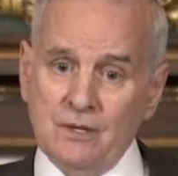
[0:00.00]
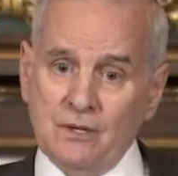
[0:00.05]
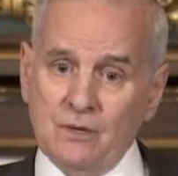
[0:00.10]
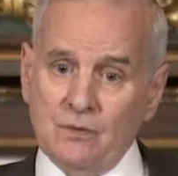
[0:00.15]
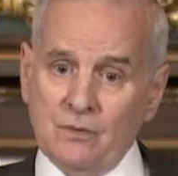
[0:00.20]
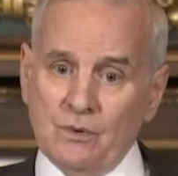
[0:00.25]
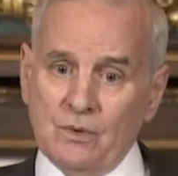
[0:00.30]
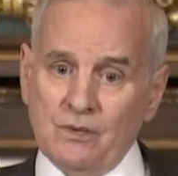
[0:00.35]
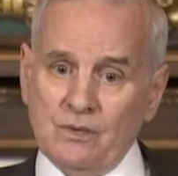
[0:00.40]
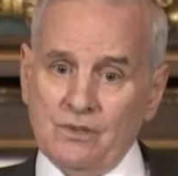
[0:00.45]

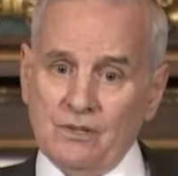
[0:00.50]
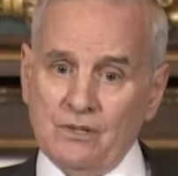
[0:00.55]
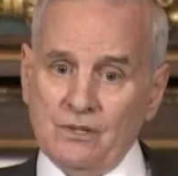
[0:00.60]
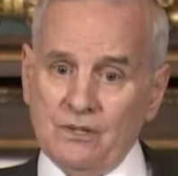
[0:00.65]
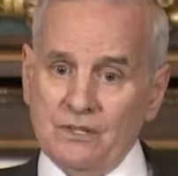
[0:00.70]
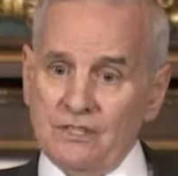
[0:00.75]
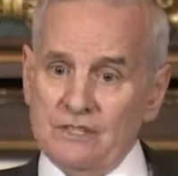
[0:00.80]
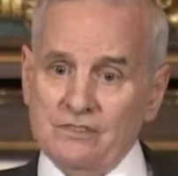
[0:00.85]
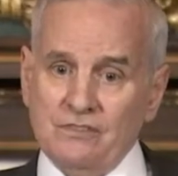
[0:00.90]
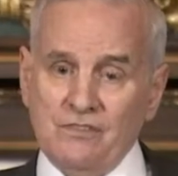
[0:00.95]
with
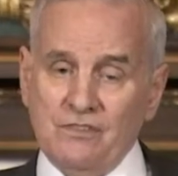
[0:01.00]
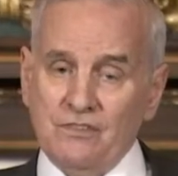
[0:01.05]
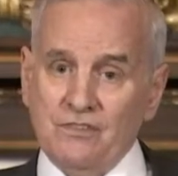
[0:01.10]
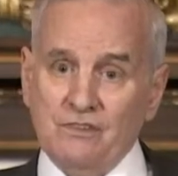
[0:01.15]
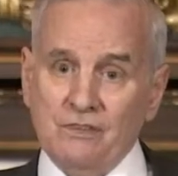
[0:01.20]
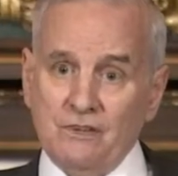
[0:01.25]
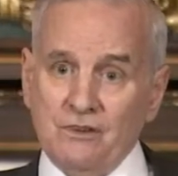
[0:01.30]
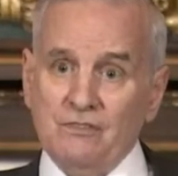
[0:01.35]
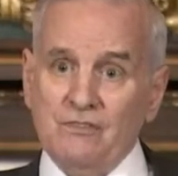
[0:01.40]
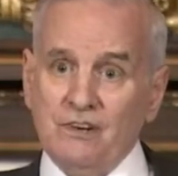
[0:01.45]
these,
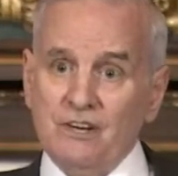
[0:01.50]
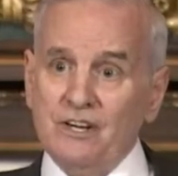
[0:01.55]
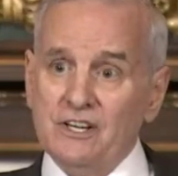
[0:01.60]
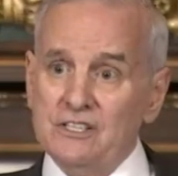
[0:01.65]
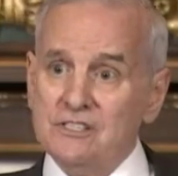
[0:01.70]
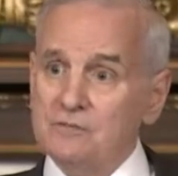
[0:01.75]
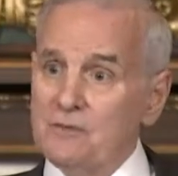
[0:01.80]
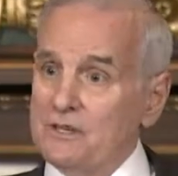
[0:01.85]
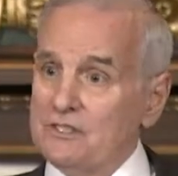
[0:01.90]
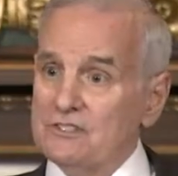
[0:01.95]
you know, very
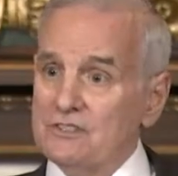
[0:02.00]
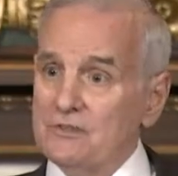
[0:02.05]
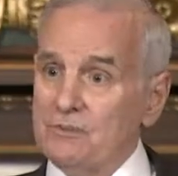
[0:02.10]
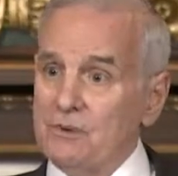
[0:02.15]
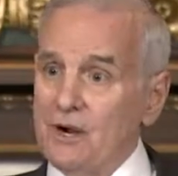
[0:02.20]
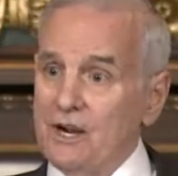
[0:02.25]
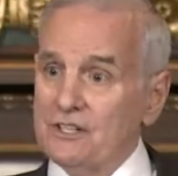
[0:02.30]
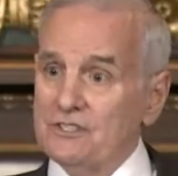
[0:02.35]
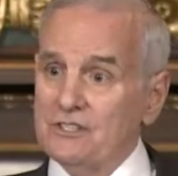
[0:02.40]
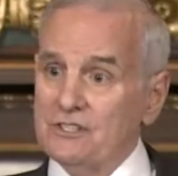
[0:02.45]
expensive
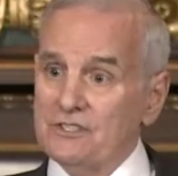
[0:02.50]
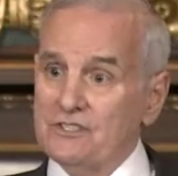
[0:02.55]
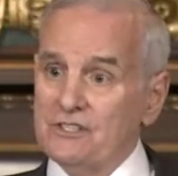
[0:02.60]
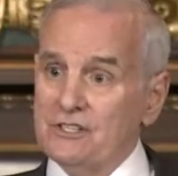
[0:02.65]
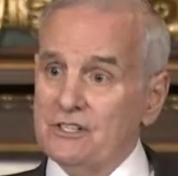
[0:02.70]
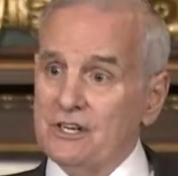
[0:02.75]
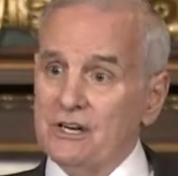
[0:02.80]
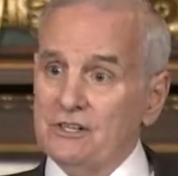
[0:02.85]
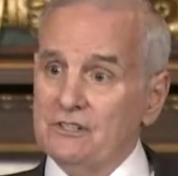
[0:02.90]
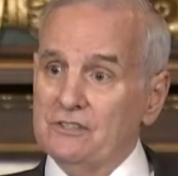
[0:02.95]
projects
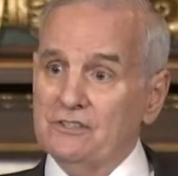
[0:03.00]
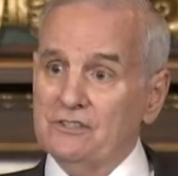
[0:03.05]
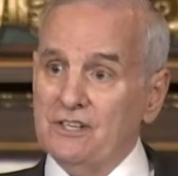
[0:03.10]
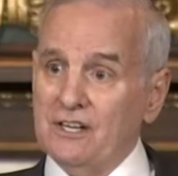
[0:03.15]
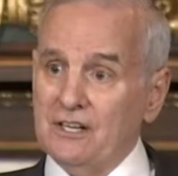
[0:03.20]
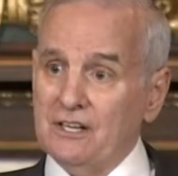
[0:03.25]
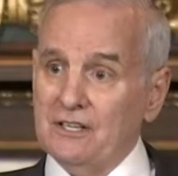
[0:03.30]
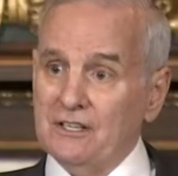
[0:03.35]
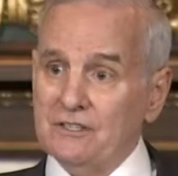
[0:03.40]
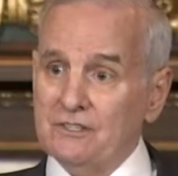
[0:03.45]
and
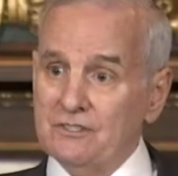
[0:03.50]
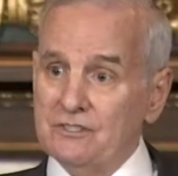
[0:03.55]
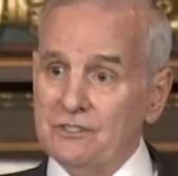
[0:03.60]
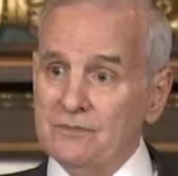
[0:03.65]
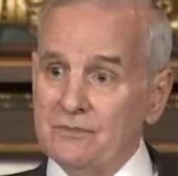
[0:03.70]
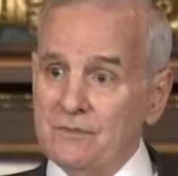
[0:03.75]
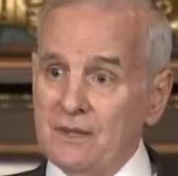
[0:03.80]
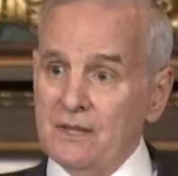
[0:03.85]
undertakings.